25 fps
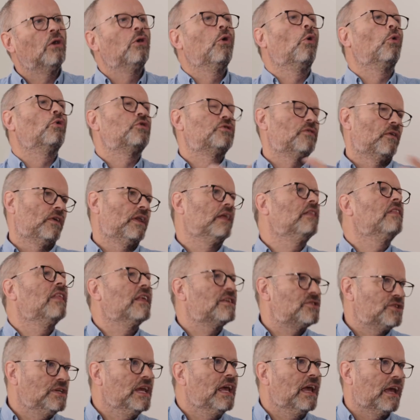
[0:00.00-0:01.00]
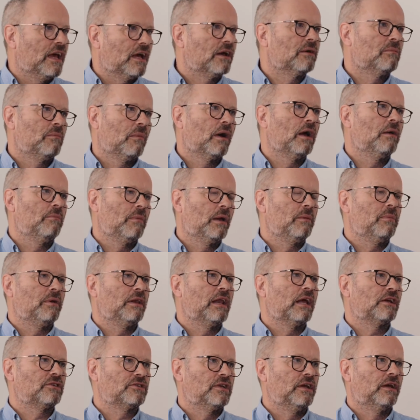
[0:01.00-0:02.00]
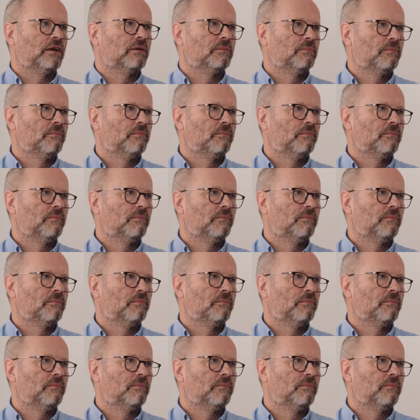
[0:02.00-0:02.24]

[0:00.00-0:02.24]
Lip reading: launch or anything this year. No. Maybe next year.